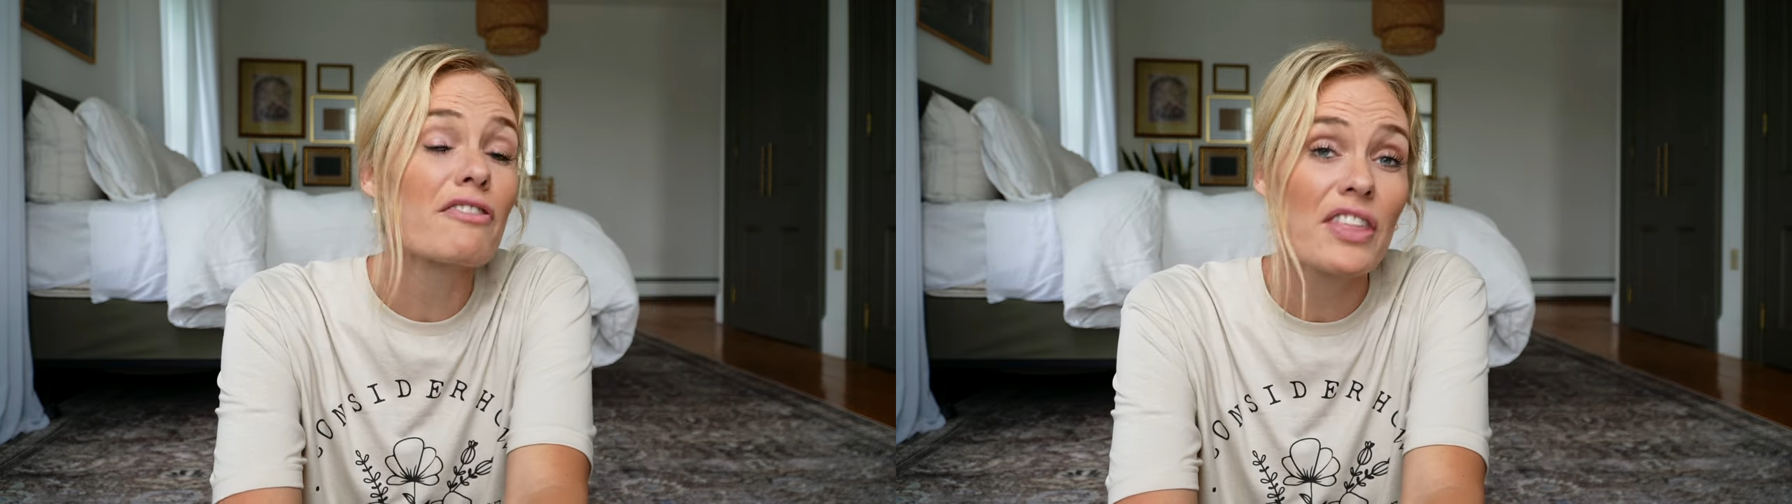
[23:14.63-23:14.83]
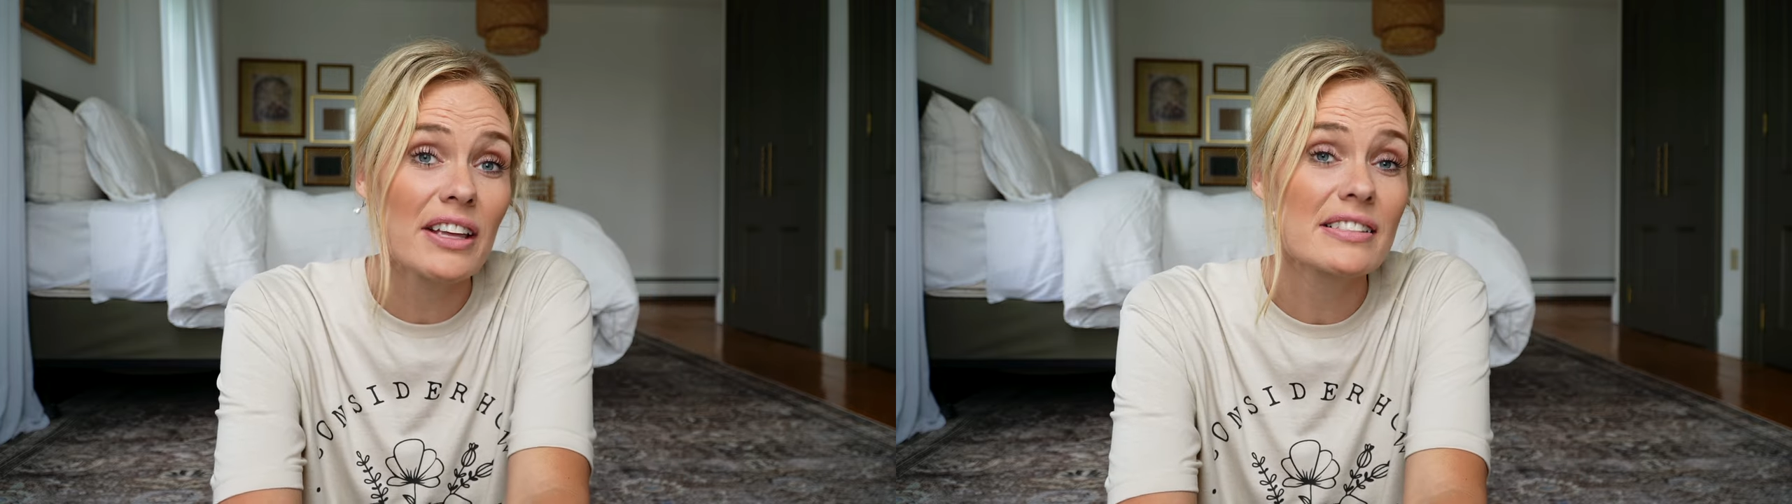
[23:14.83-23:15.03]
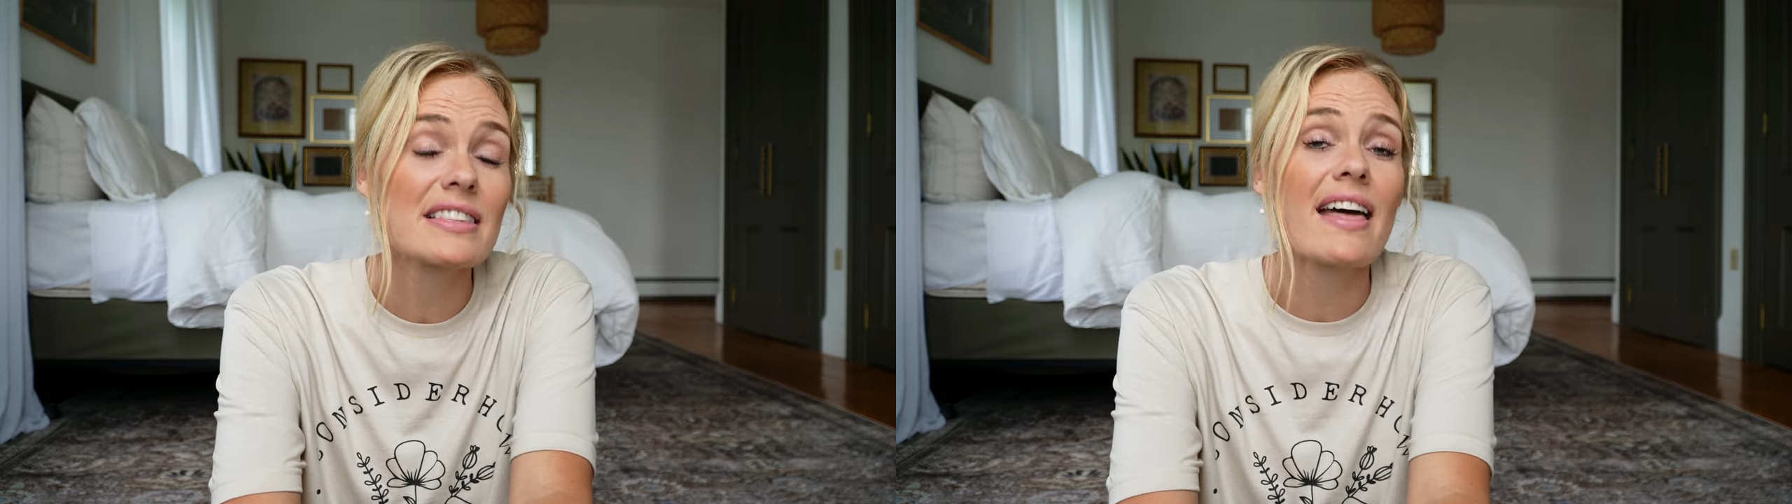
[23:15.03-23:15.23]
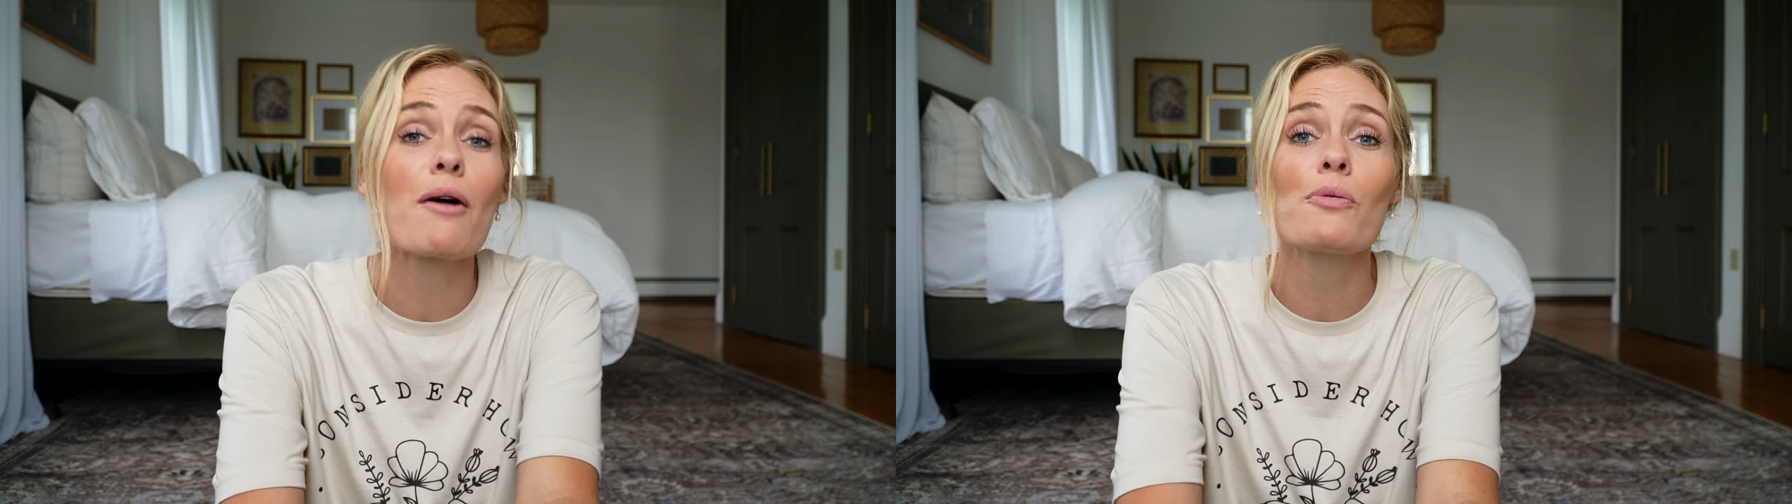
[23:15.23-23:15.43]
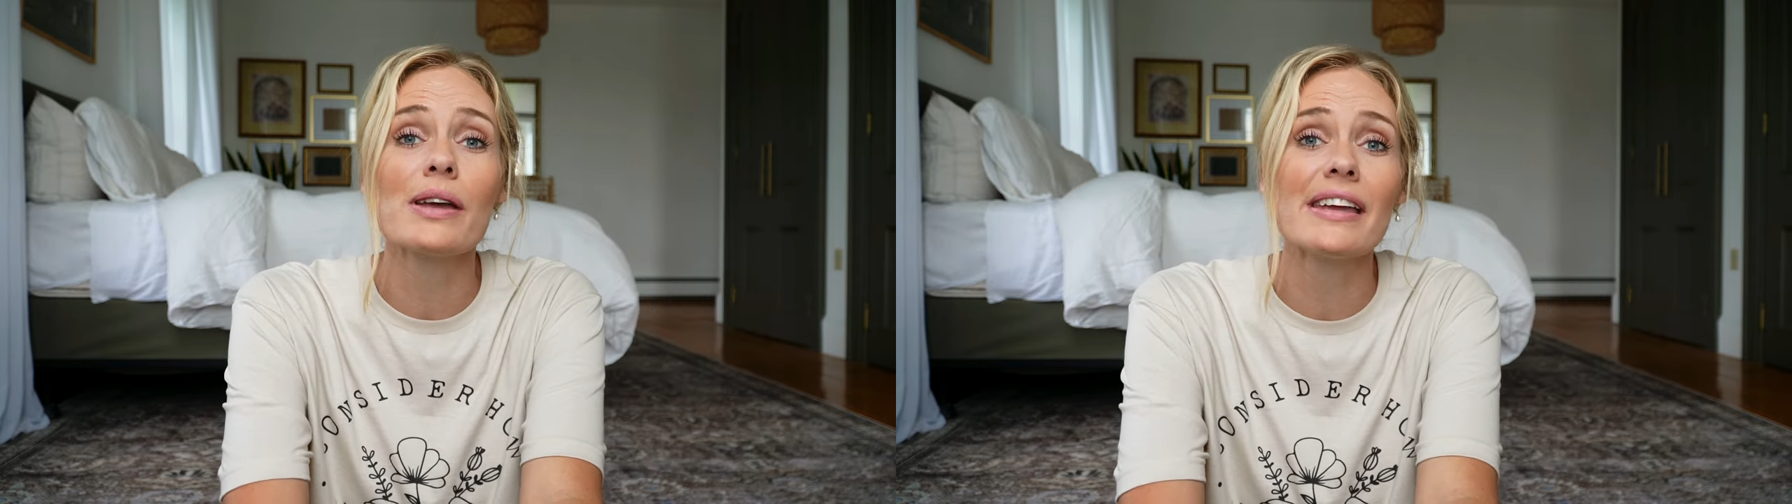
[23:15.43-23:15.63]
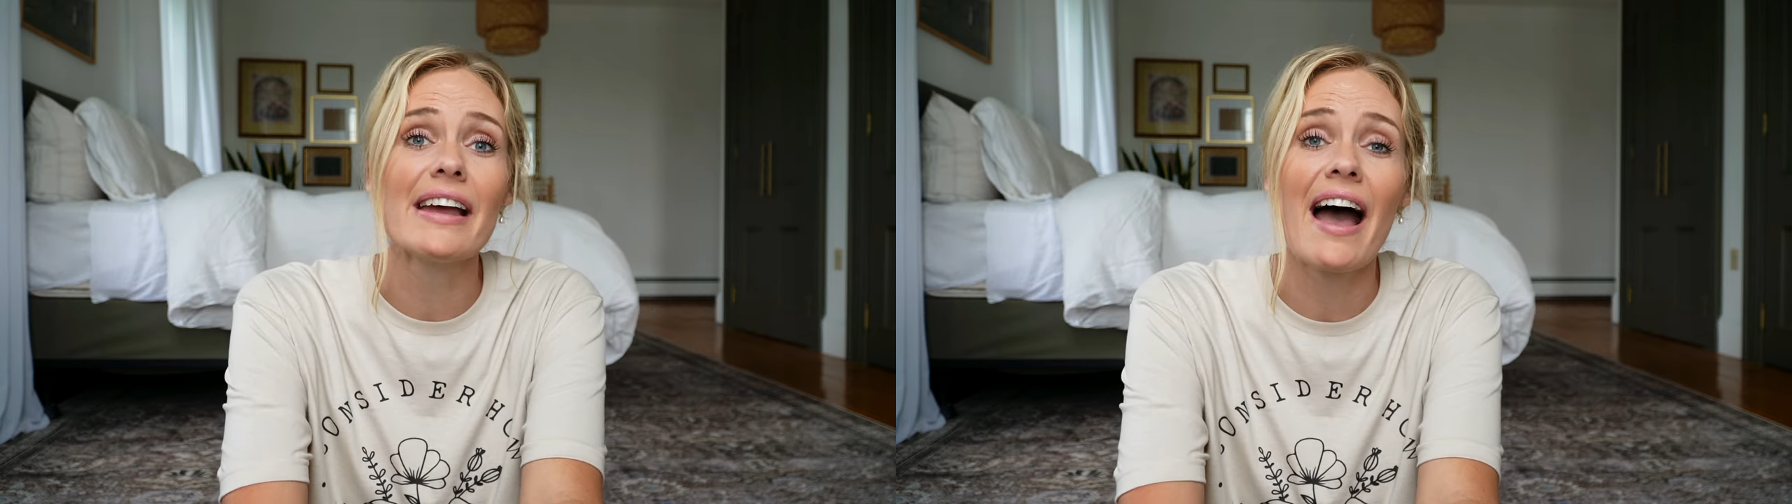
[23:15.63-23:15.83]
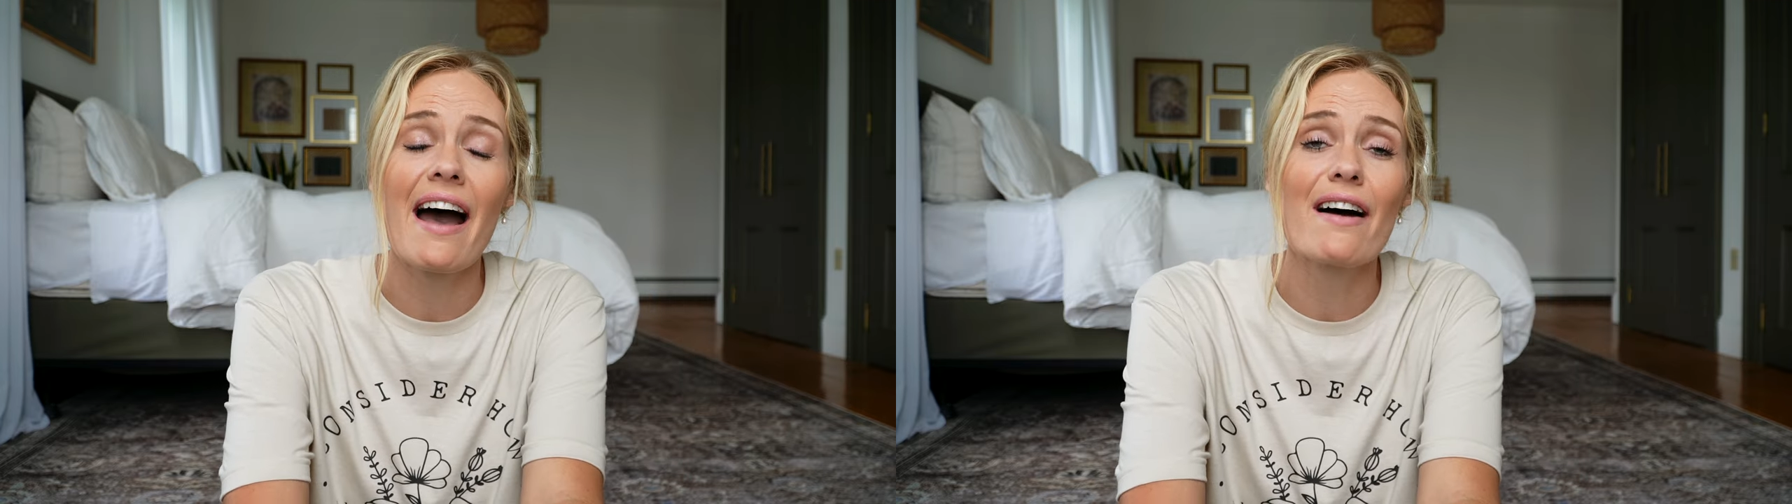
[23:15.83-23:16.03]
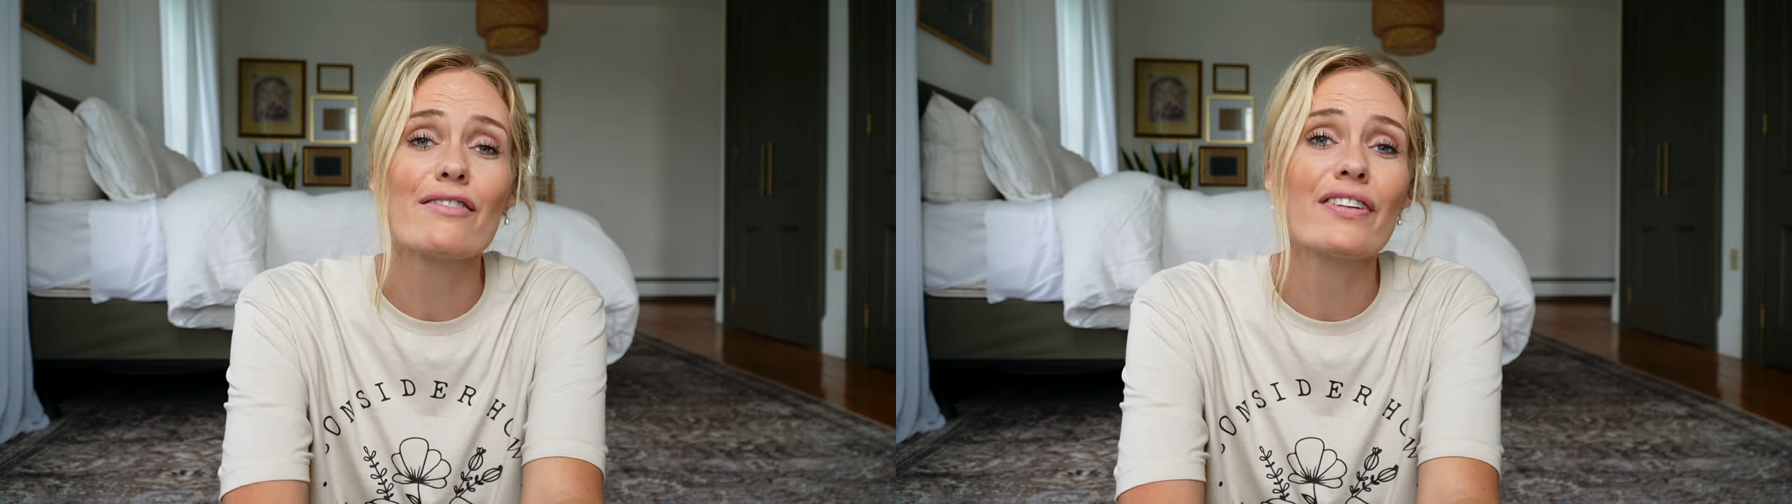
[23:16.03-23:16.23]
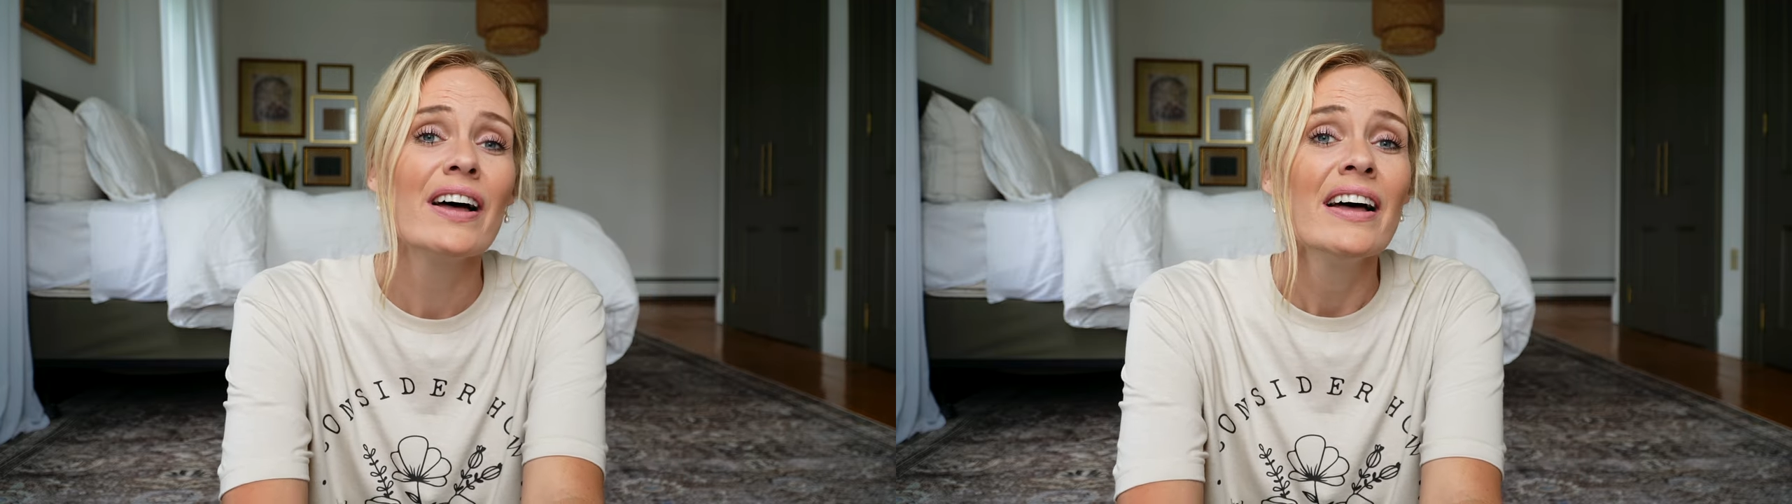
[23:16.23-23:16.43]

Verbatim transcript: things that we have